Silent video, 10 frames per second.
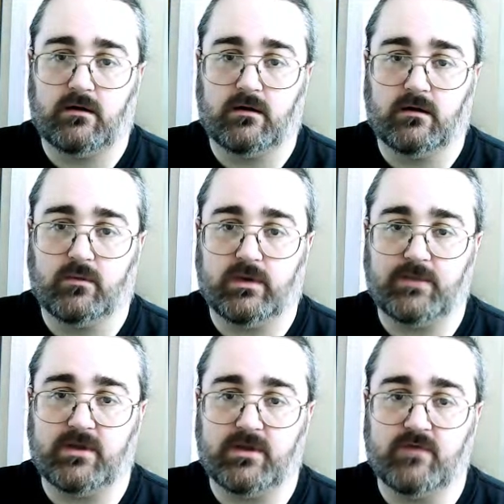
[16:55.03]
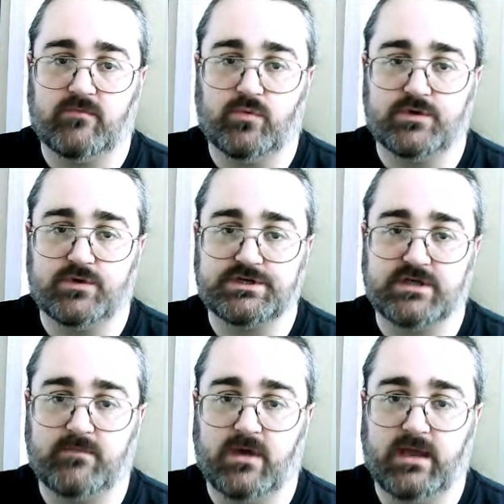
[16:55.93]
We're coming over water, so
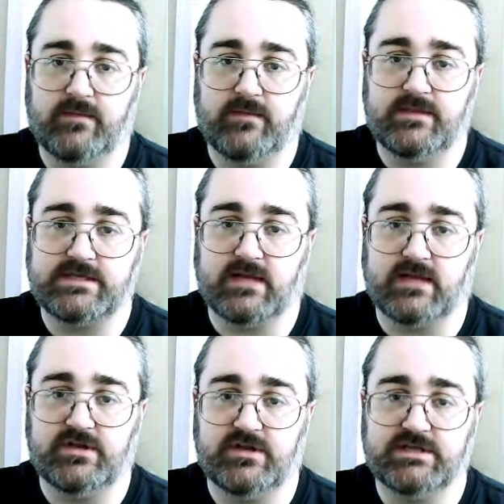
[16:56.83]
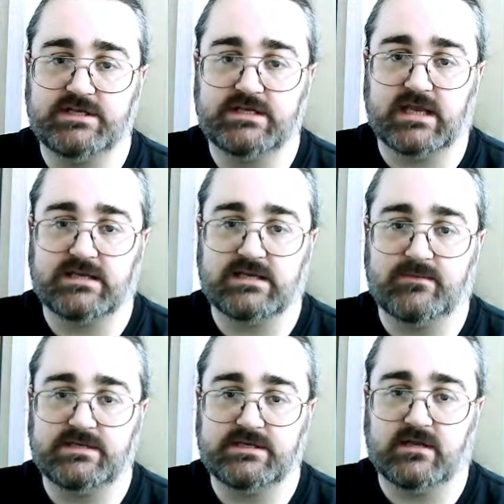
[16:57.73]
this altitude is the exact same as
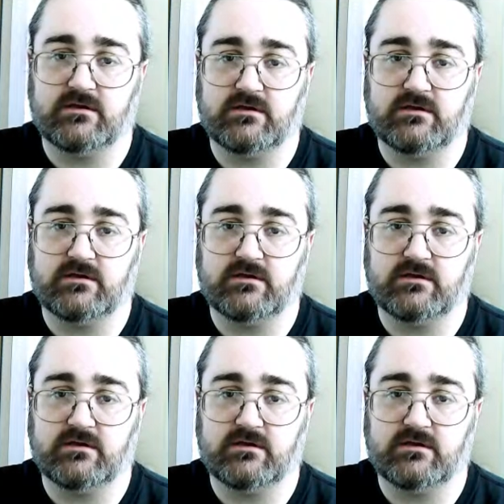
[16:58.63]
this altitude.